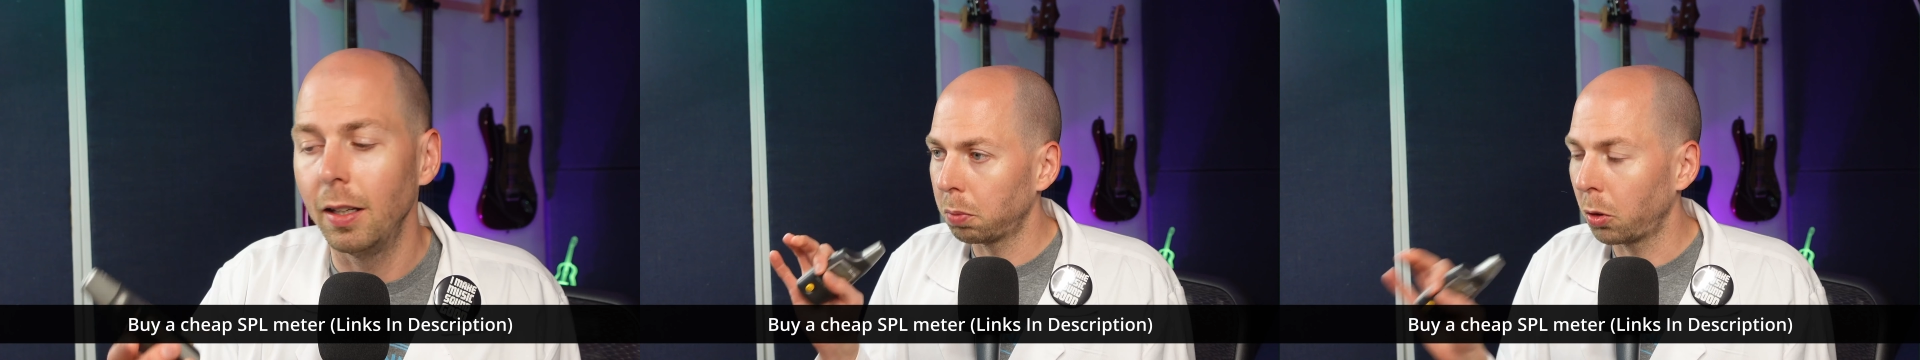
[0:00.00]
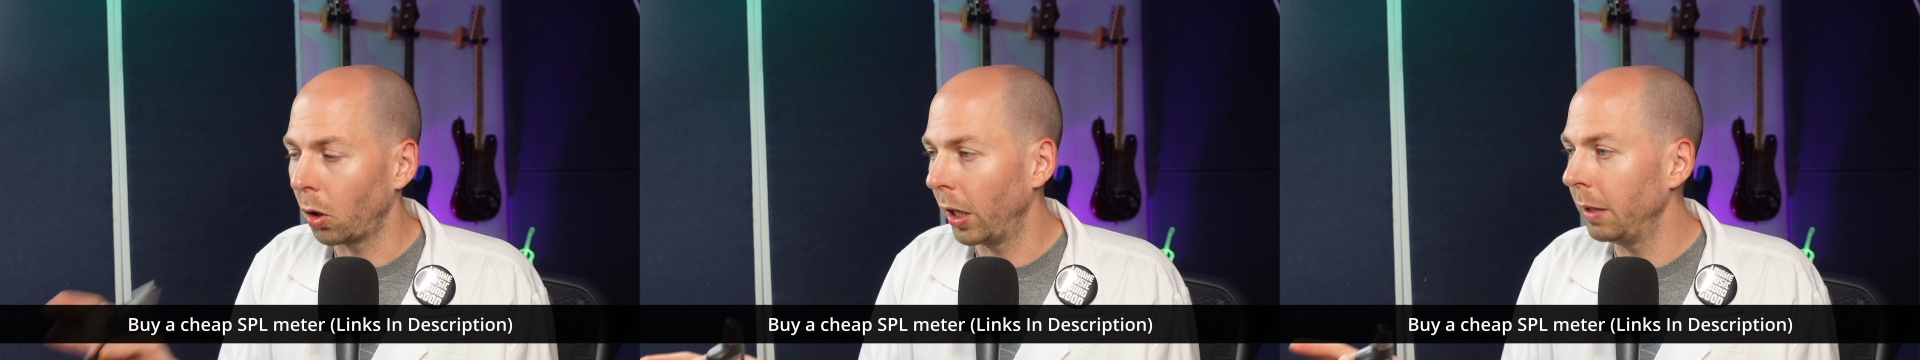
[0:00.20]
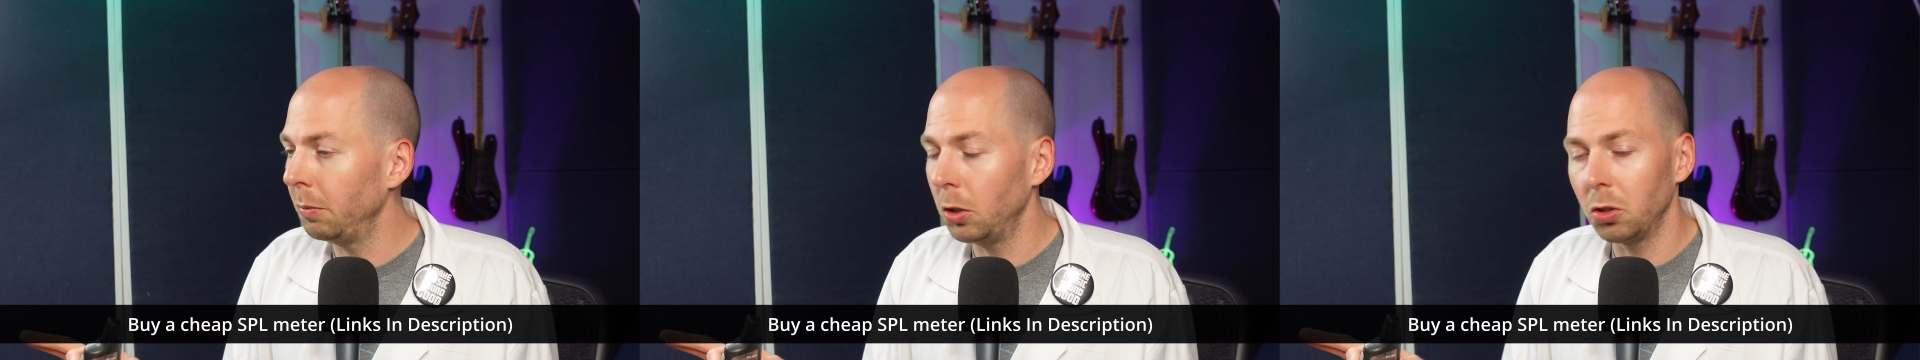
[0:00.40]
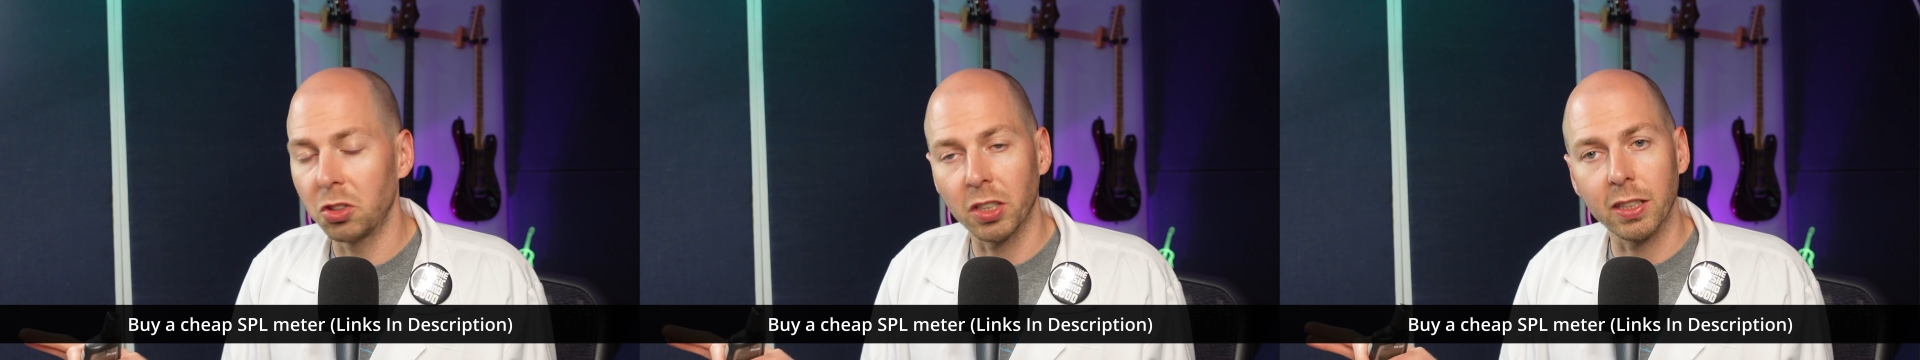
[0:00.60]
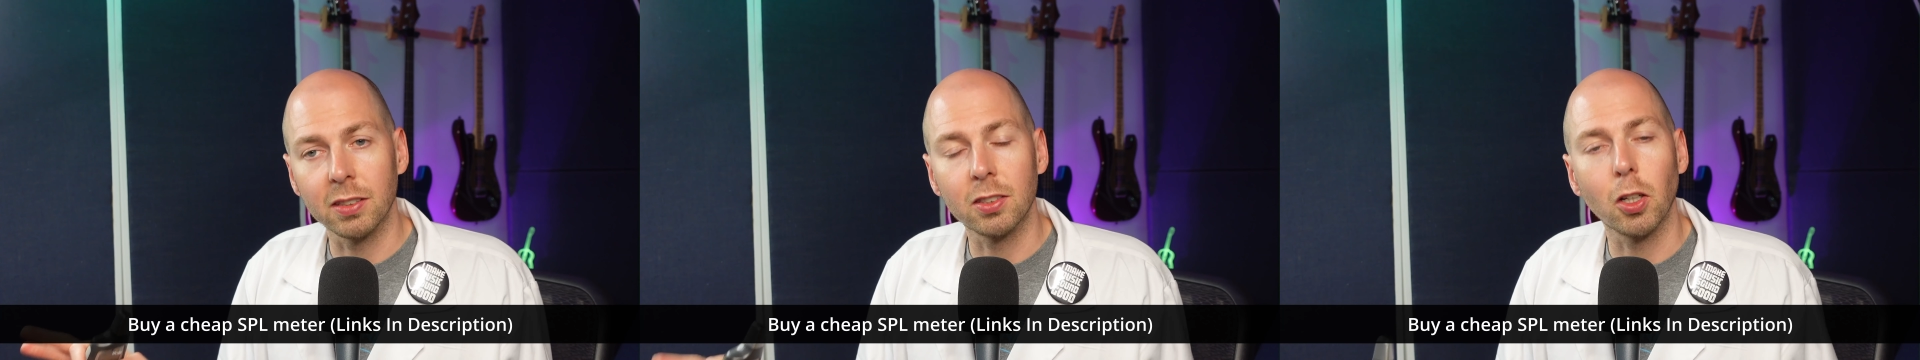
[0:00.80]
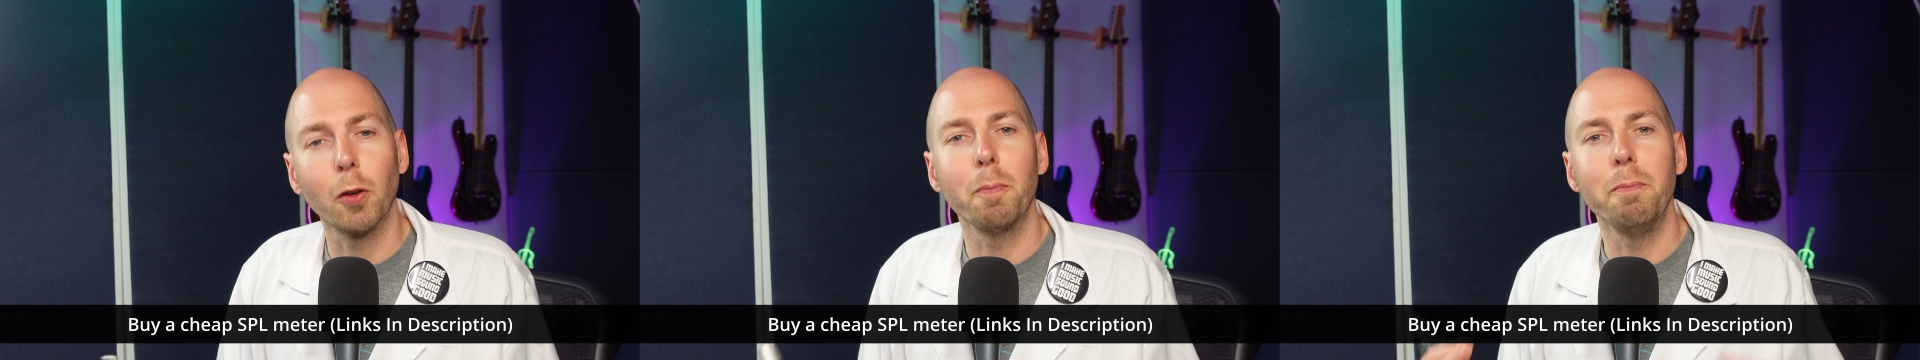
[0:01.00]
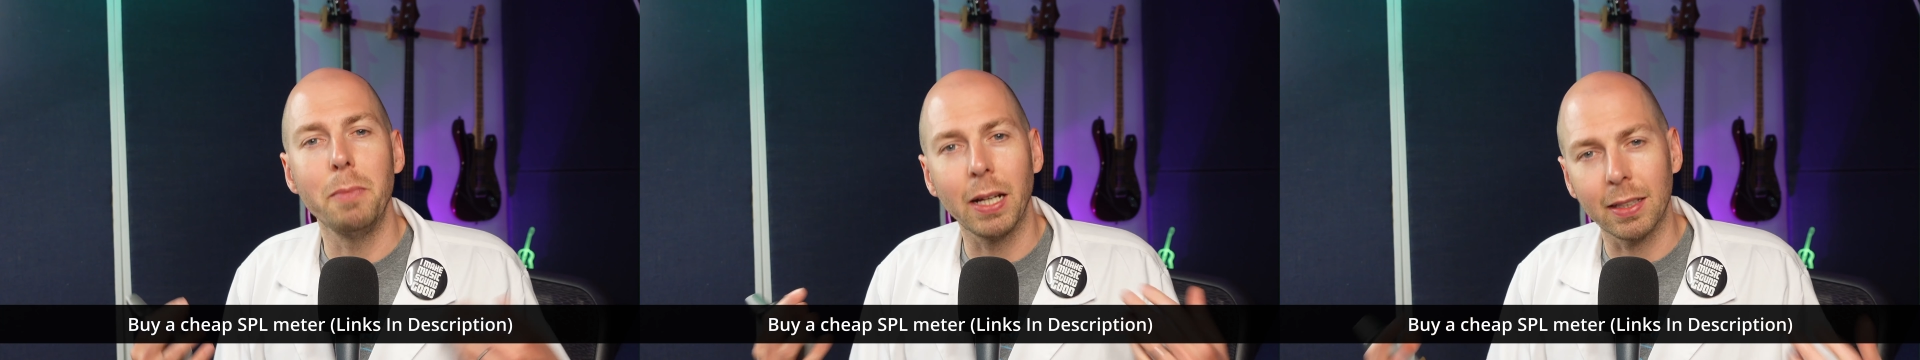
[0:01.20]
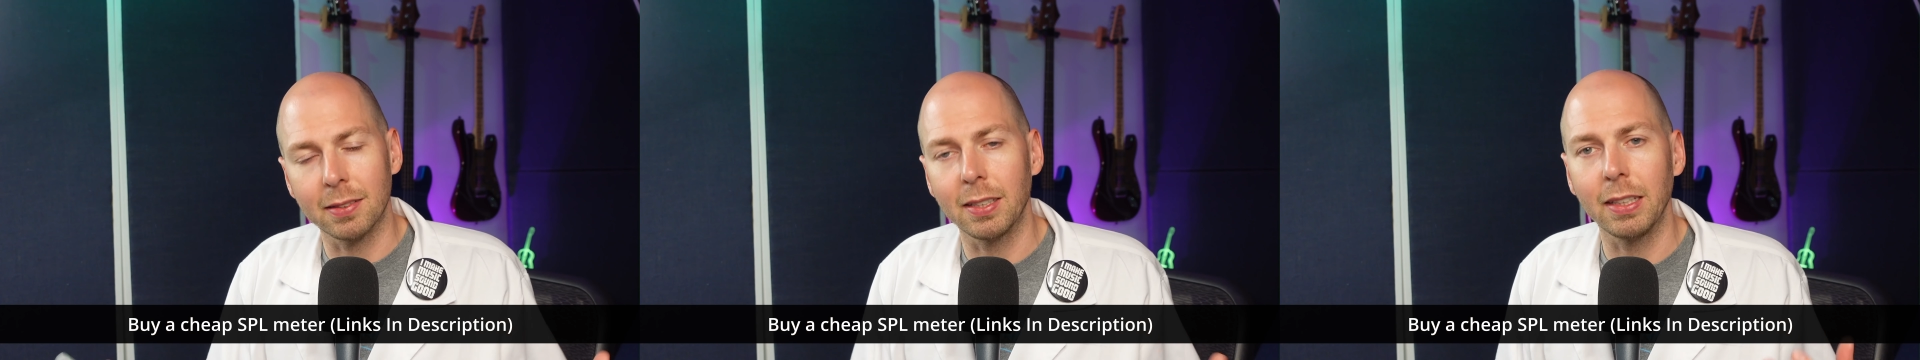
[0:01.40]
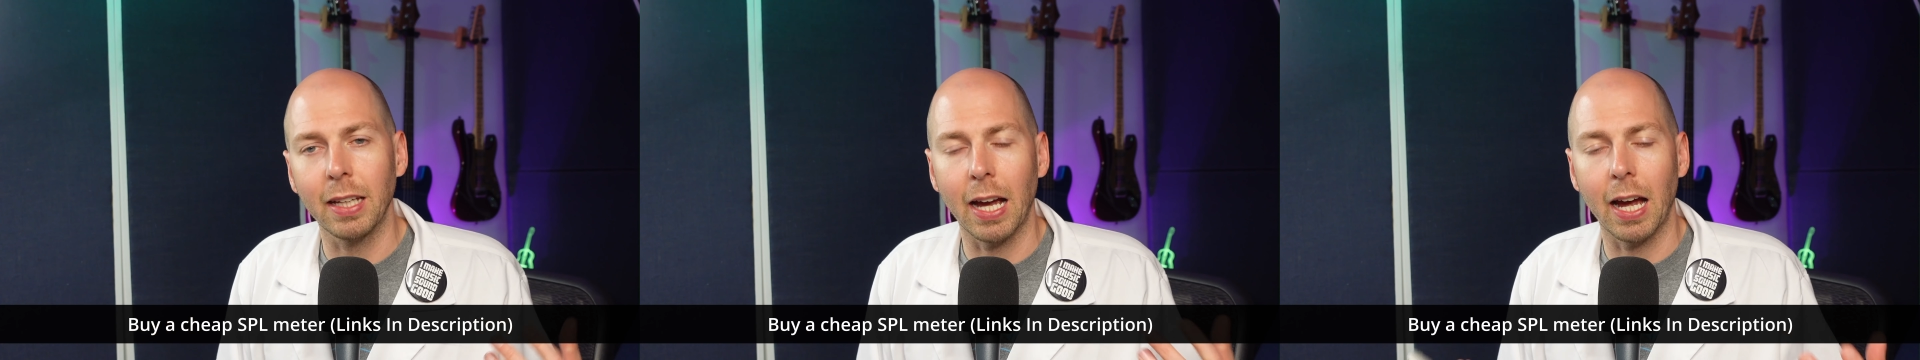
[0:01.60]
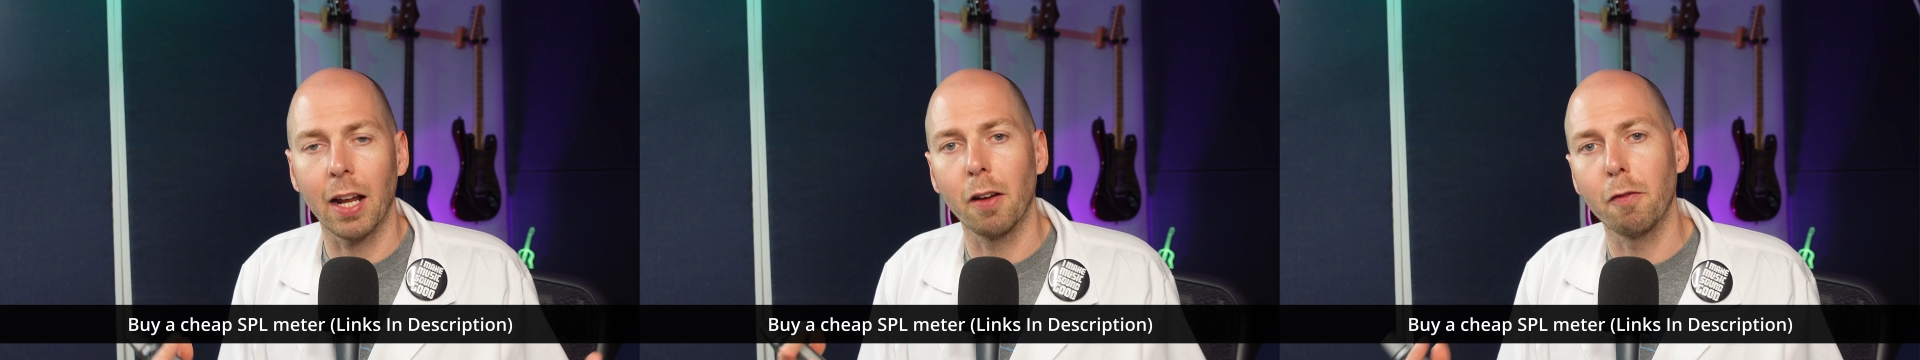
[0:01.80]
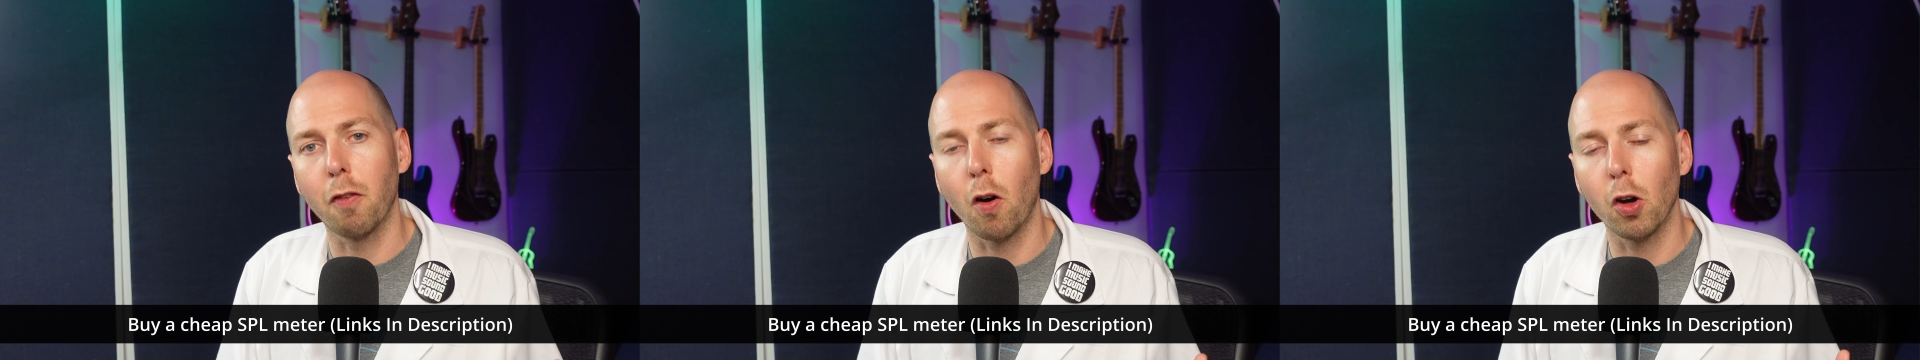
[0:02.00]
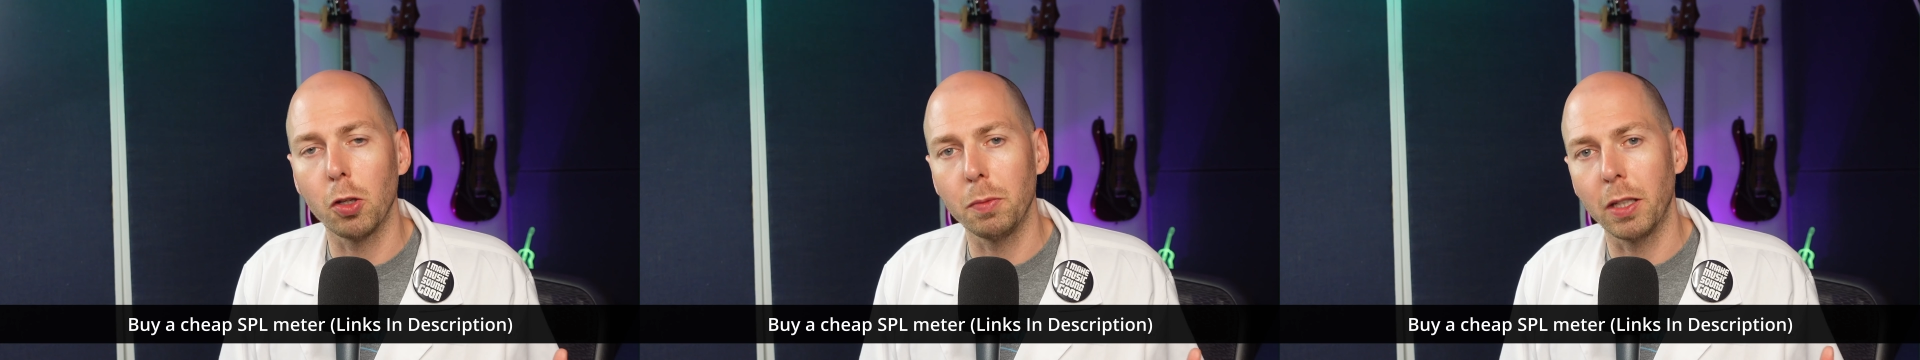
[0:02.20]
Play music and start mixing at a volume